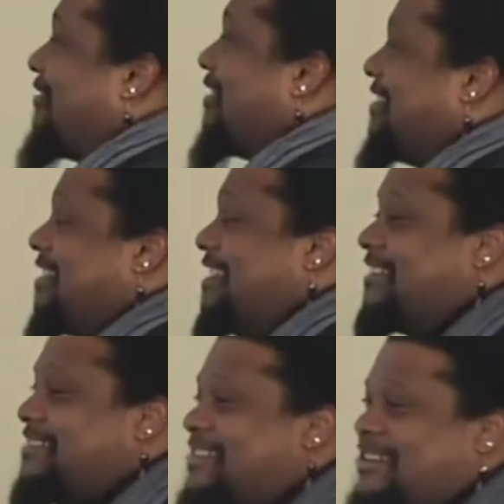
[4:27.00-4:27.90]
reason
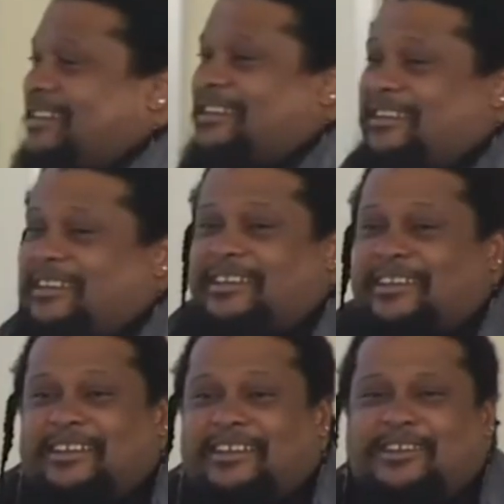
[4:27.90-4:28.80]
is
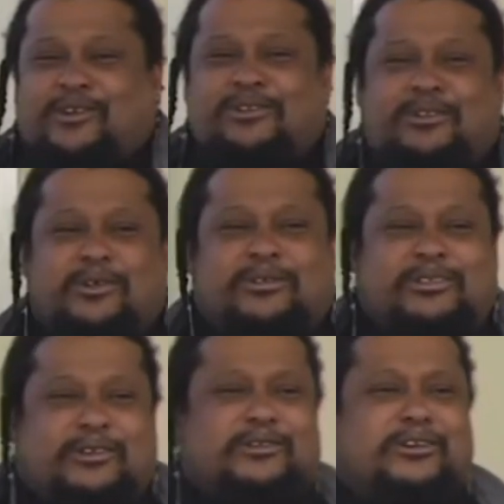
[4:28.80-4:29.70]
who, who,
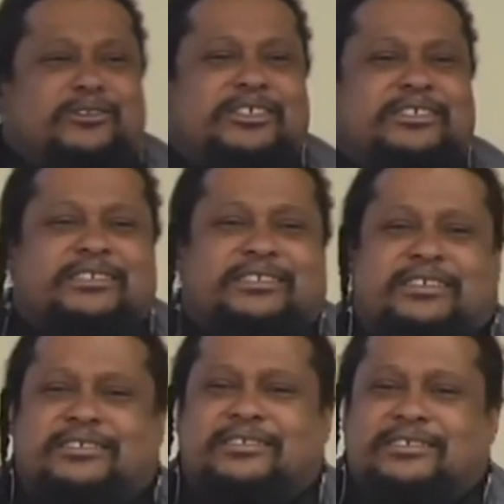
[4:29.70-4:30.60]
who knows
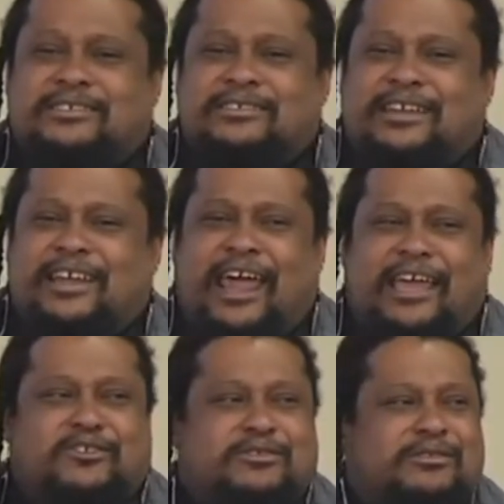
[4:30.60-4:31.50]
statistics and
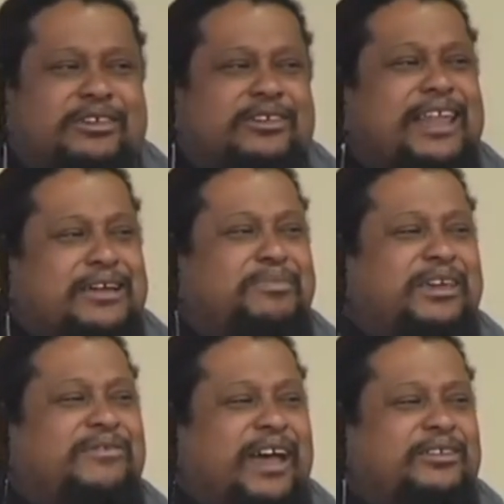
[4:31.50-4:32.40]
likes, you like p
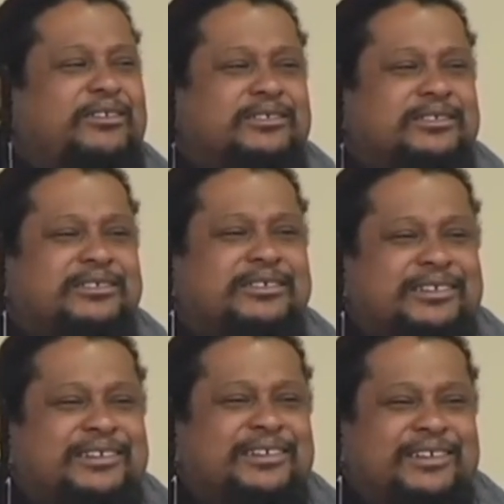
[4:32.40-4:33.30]
values?
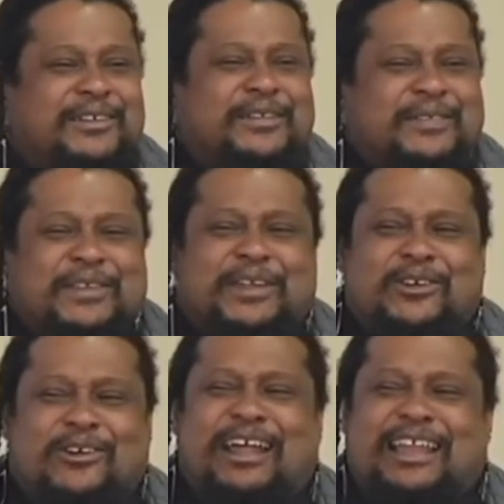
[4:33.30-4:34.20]
You know
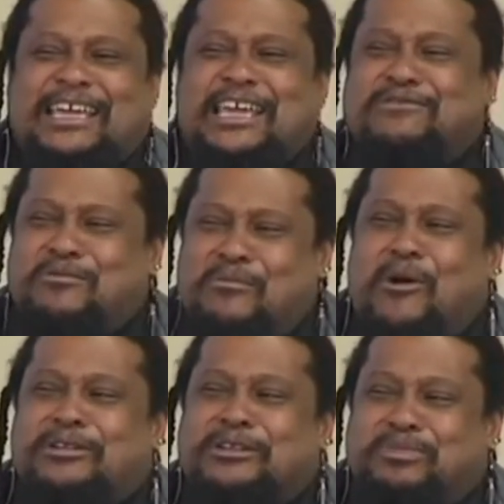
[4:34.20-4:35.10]
what I like even
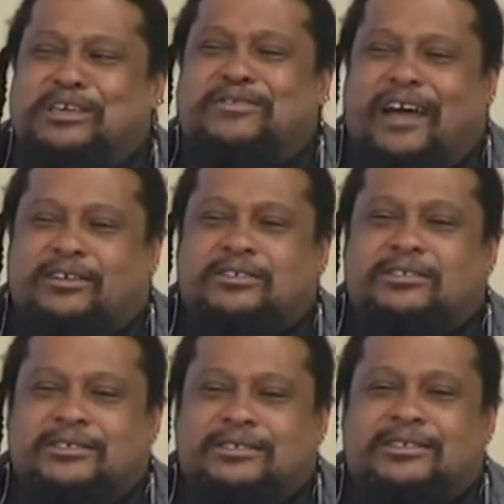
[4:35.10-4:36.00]
more than p
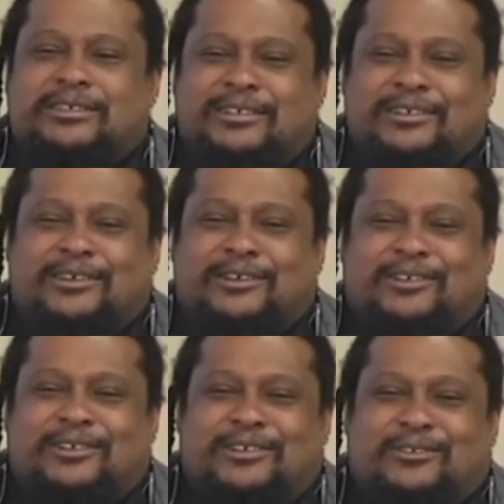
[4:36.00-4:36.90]
values?
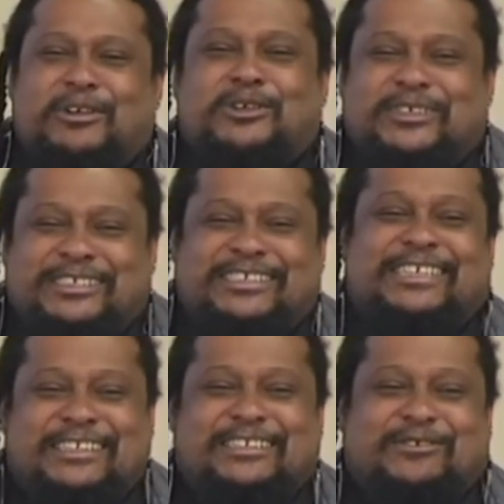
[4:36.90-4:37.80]
When you can see
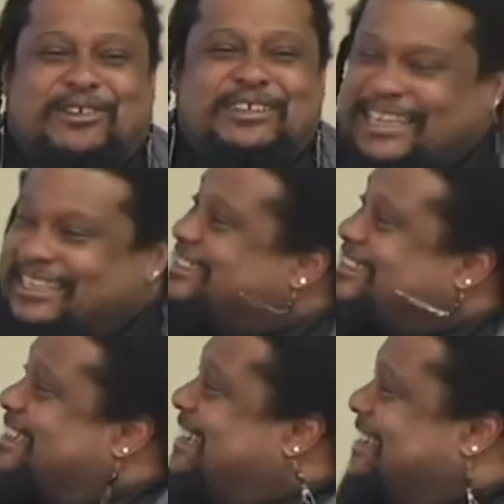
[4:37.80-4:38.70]
the difference. Can you
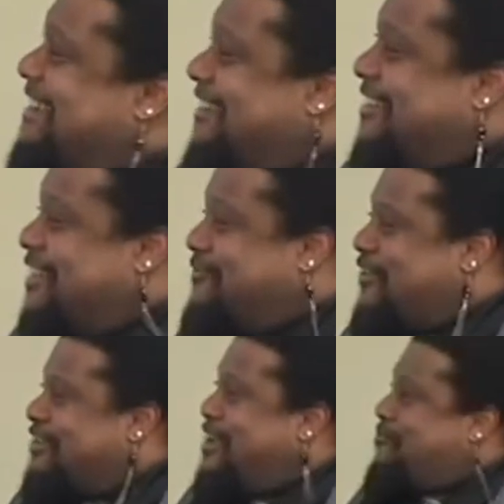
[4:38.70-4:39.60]
see the
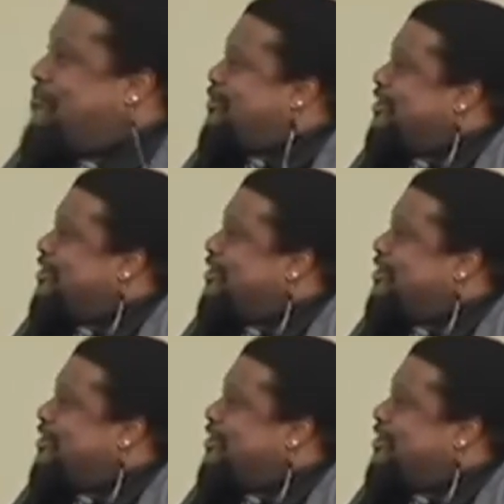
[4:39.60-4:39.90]
difference between